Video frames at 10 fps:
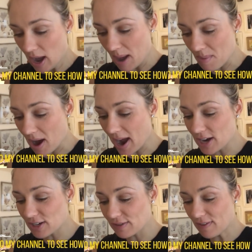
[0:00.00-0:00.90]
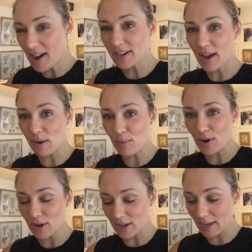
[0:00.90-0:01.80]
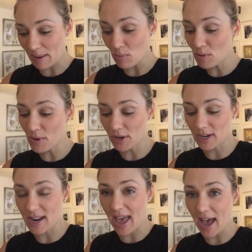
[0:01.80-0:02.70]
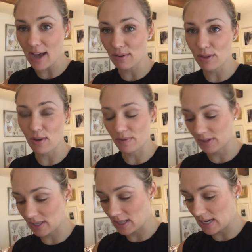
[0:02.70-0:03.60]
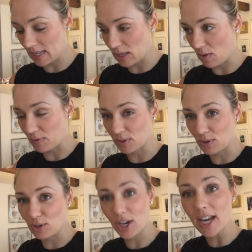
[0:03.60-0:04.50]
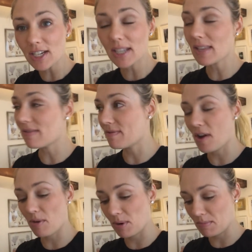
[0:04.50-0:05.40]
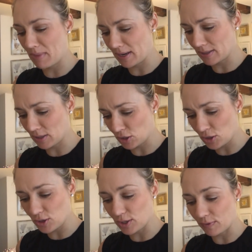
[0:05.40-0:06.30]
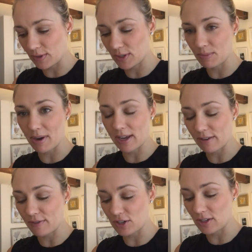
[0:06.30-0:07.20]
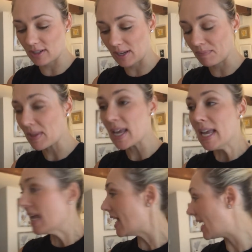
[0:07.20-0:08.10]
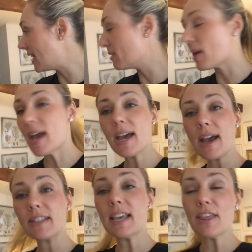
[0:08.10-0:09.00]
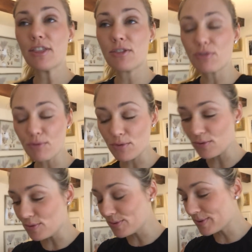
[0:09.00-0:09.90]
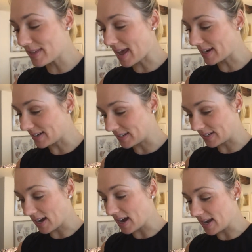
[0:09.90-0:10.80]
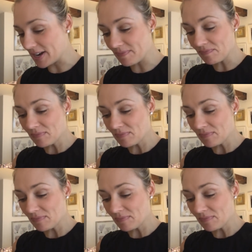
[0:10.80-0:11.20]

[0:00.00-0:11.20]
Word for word: Um, I actually find I work, get more work done out of the office than in the office, so changing the environment makes a huge difference to my efficiency. Anyway, I sat through that desire